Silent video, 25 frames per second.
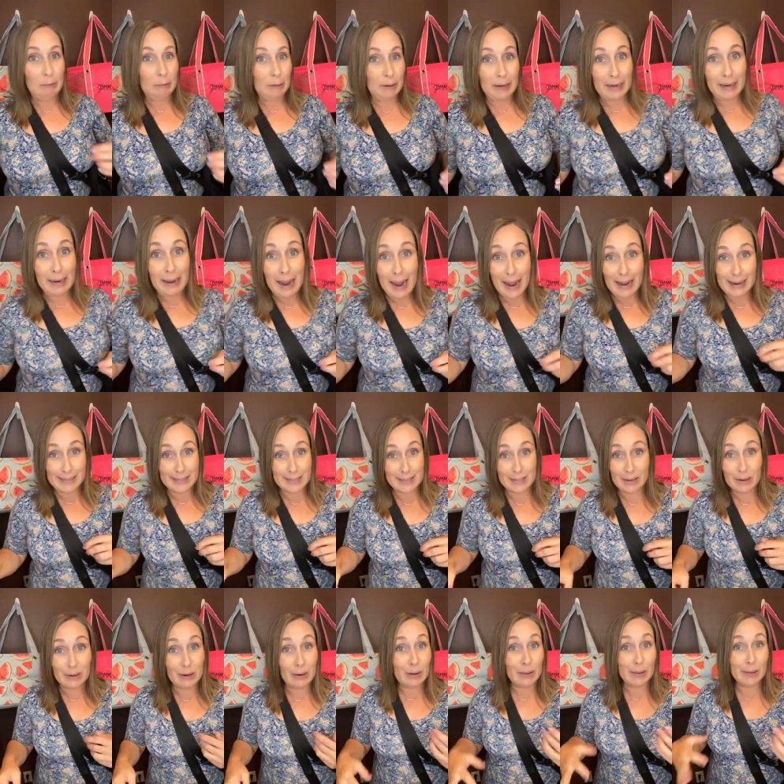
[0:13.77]
I work at a high
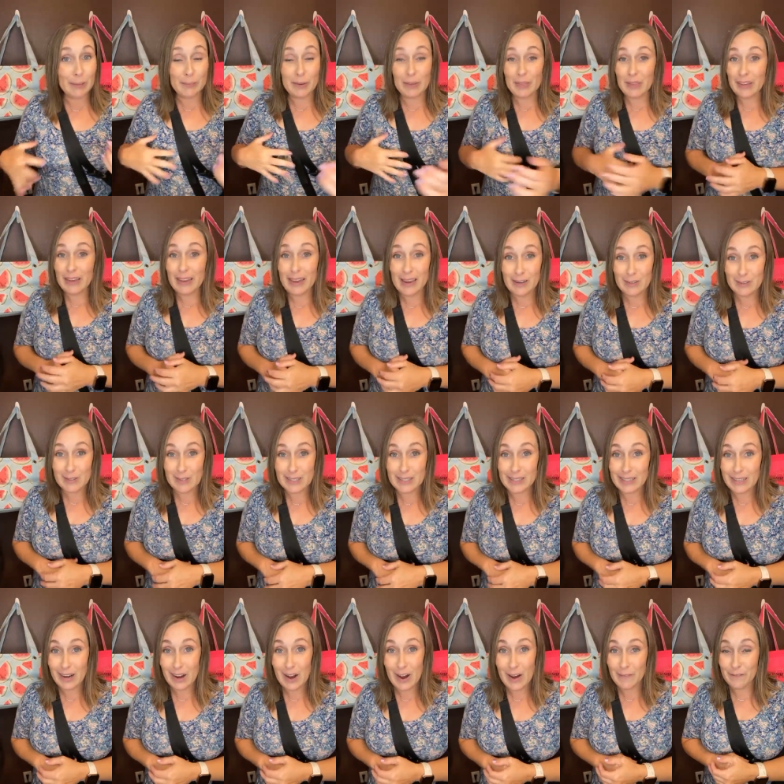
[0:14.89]
school. I'm in the
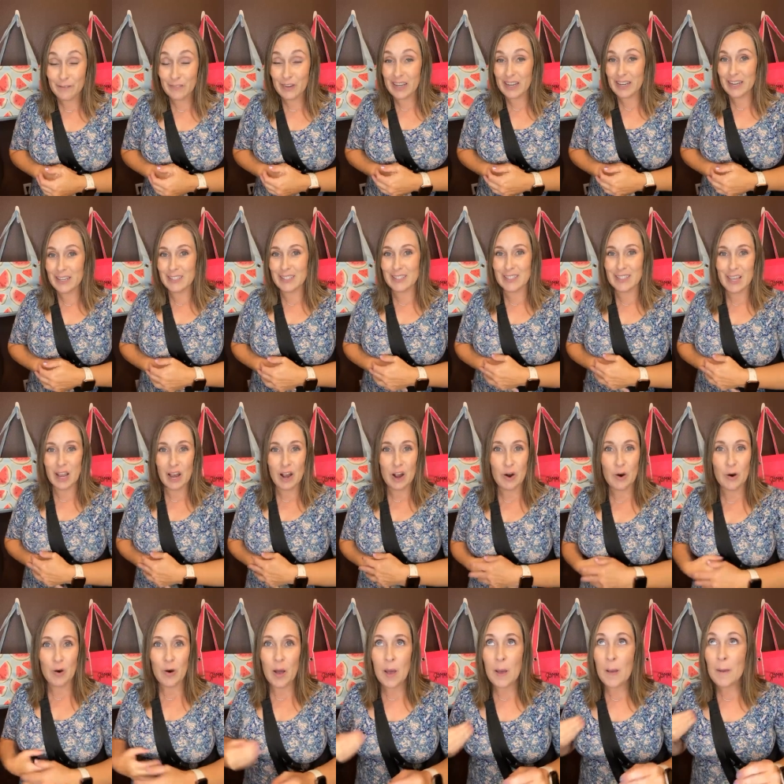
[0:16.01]
counseling office.
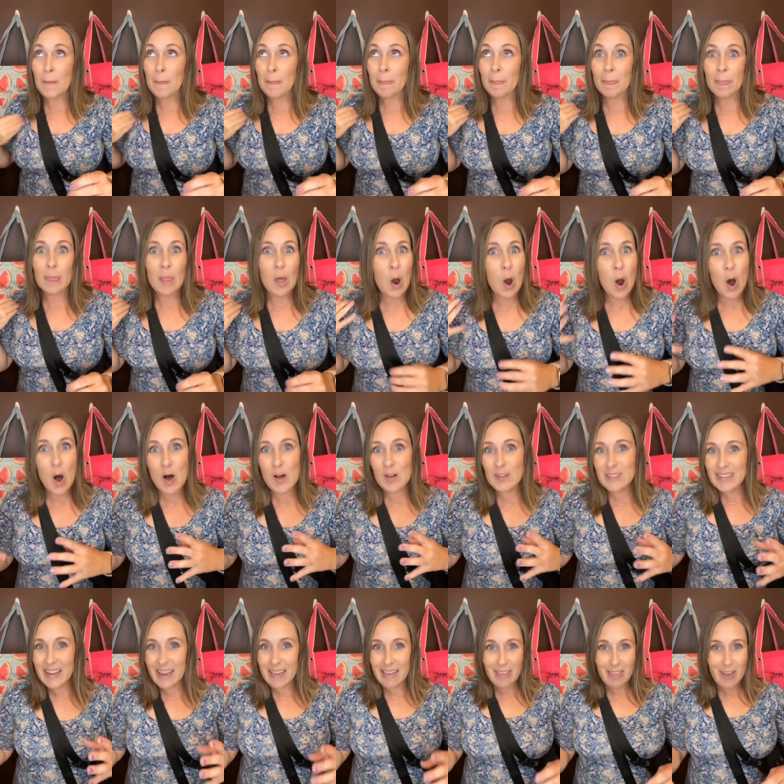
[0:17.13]
So
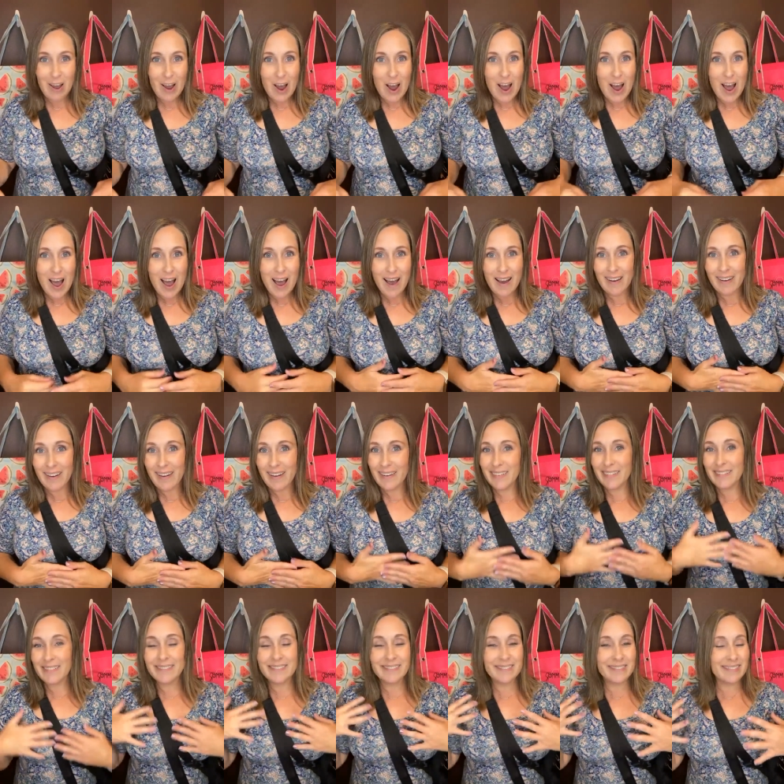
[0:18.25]
all day
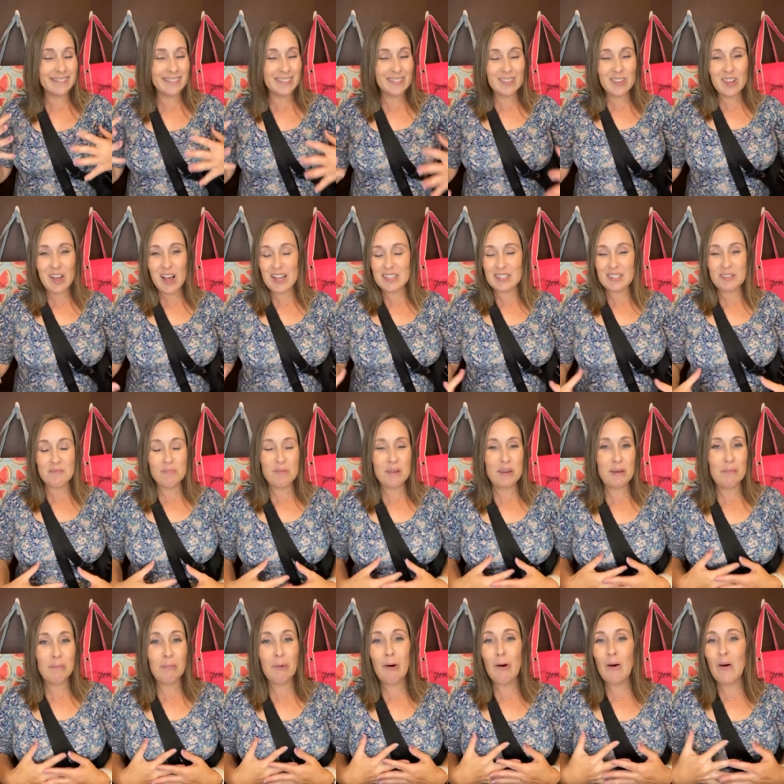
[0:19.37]
long, lots of
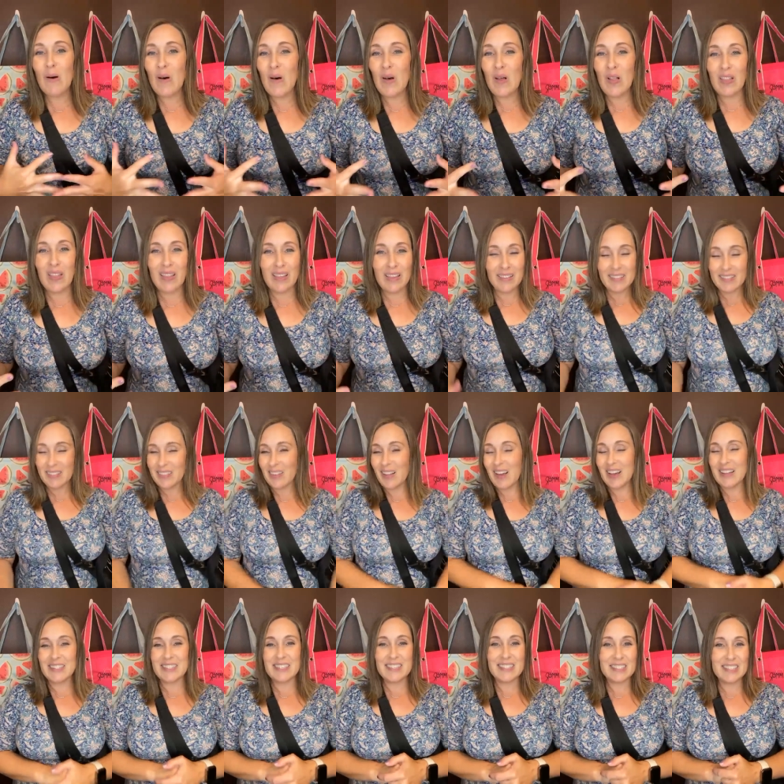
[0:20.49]
people,
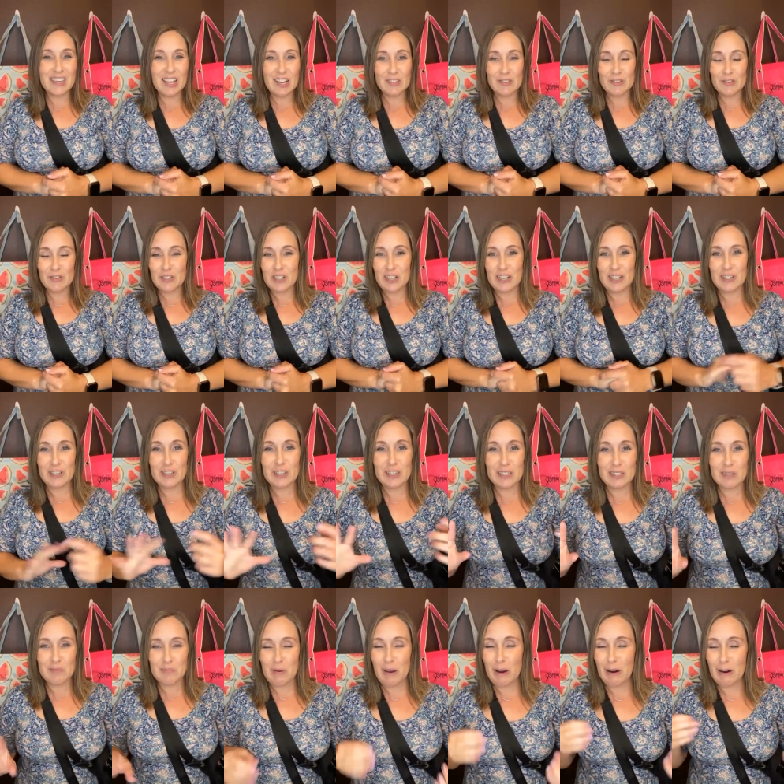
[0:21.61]
lots of schedule
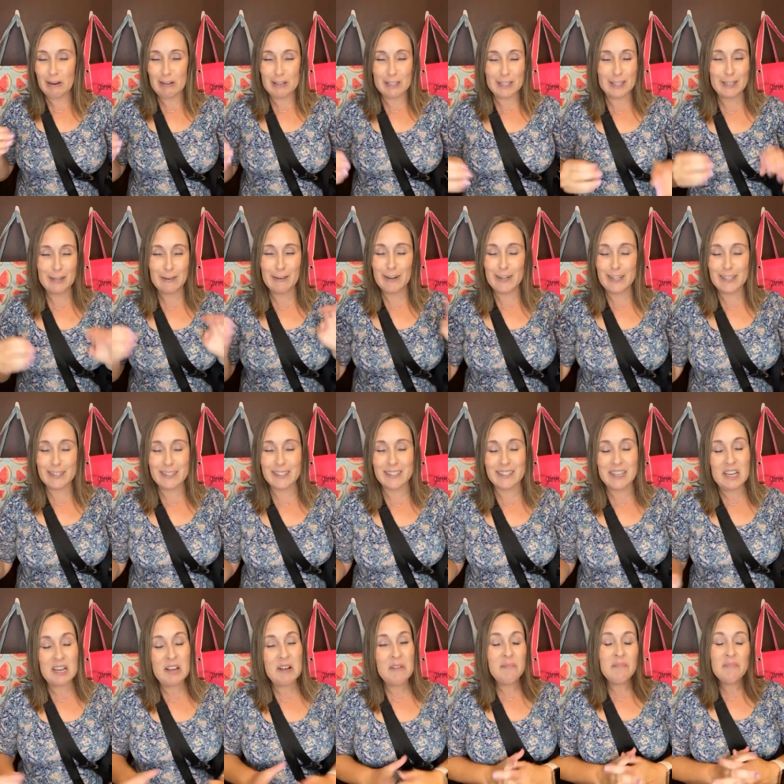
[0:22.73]
changes, parents,
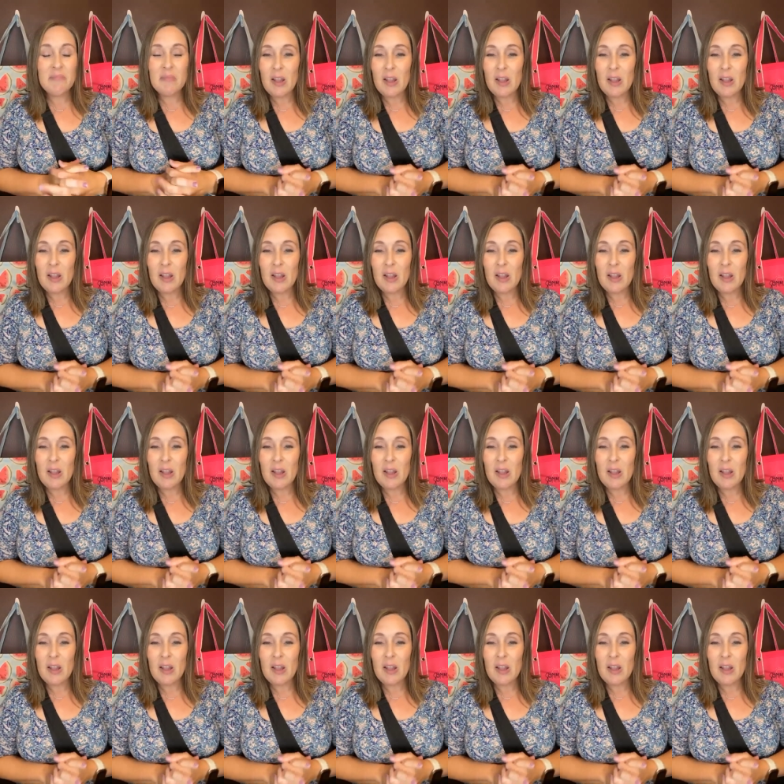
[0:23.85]
students,